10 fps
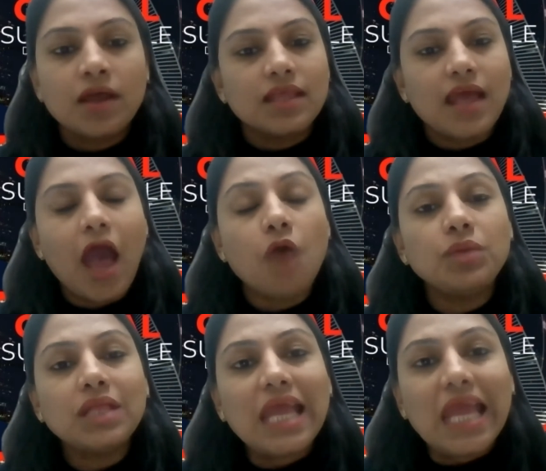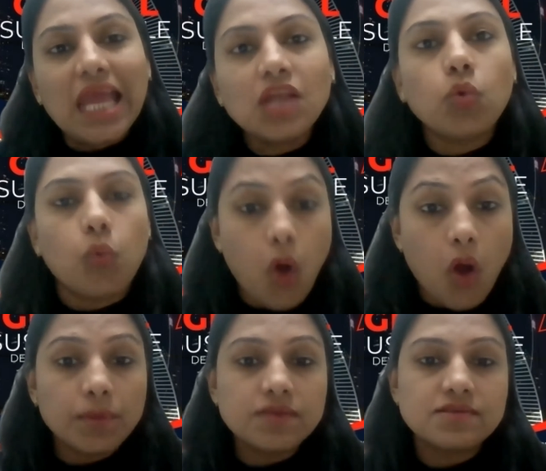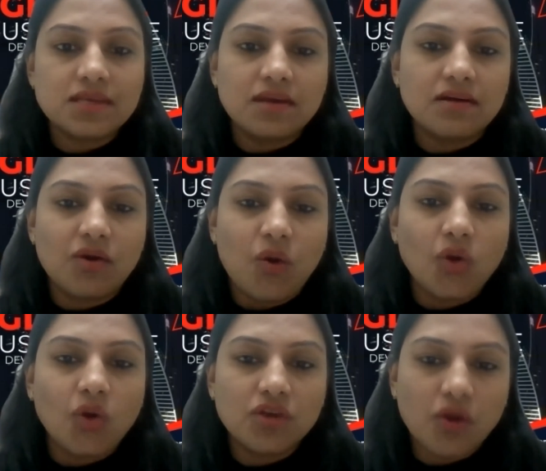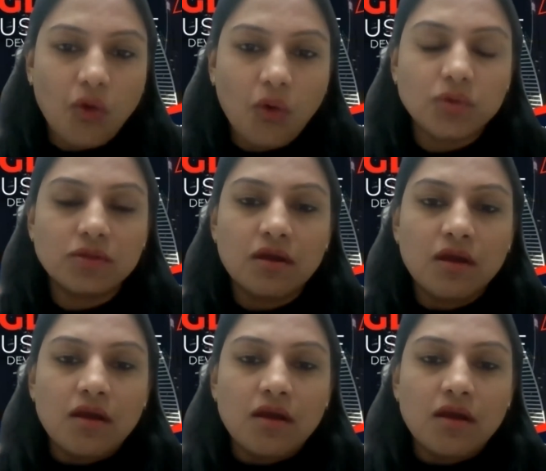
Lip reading: there have been 8 warmest years on record